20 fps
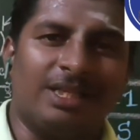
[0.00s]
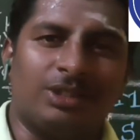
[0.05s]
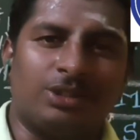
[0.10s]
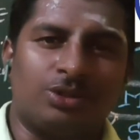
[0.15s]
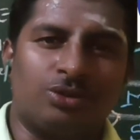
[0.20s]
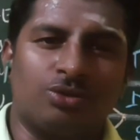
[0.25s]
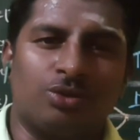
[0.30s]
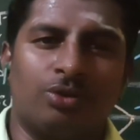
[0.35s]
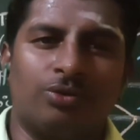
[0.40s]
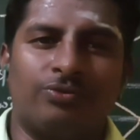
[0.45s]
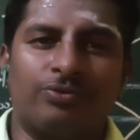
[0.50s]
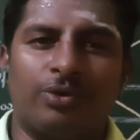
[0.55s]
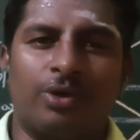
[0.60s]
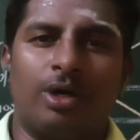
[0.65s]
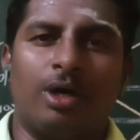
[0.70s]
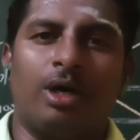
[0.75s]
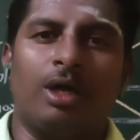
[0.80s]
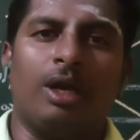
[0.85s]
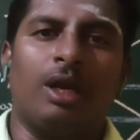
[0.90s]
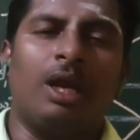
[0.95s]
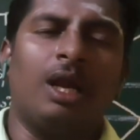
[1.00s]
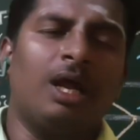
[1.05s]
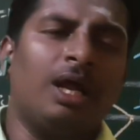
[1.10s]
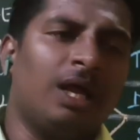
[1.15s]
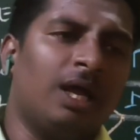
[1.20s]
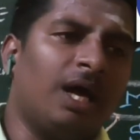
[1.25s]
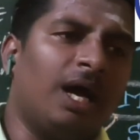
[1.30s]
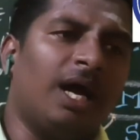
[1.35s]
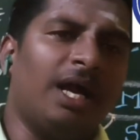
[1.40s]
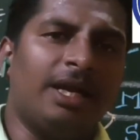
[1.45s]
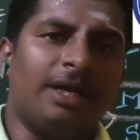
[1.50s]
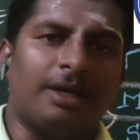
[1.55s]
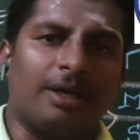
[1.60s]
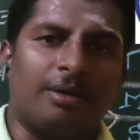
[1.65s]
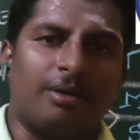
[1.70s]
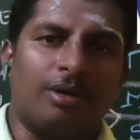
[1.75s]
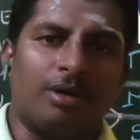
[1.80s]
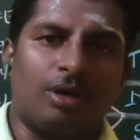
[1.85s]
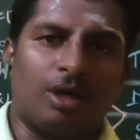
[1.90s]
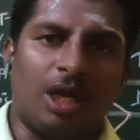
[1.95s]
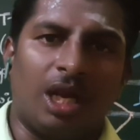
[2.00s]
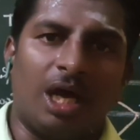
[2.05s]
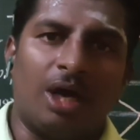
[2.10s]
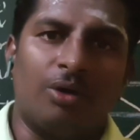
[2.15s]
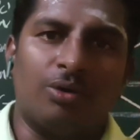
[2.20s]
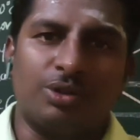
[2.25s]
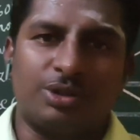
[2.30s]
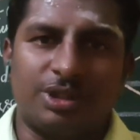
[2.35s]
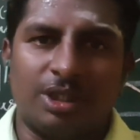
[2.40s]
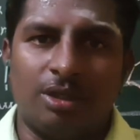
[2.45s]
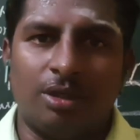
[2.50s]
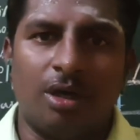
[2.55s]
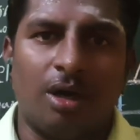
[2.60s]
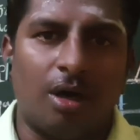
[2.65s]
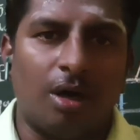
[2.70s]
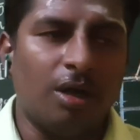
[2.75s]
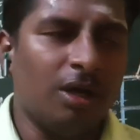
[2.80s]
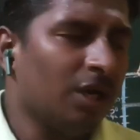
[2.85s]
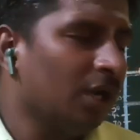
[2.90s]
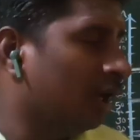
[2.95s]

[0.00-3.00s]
snowfall and clouds and all,